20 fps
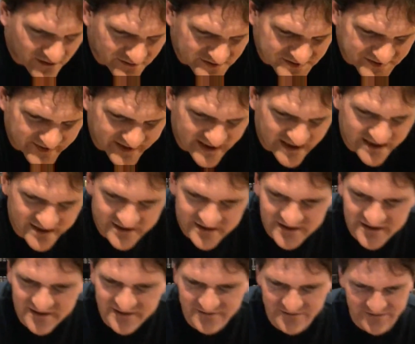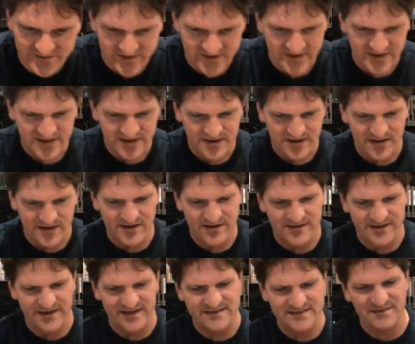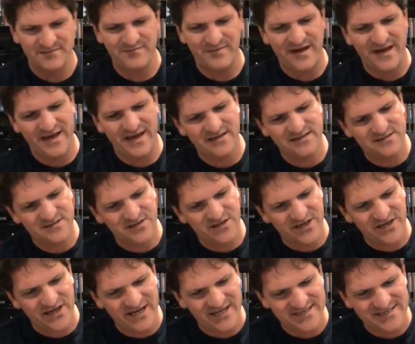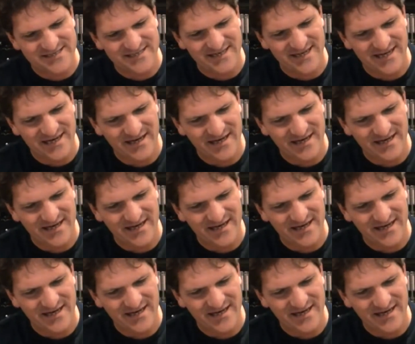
Speaking of things in bags, you got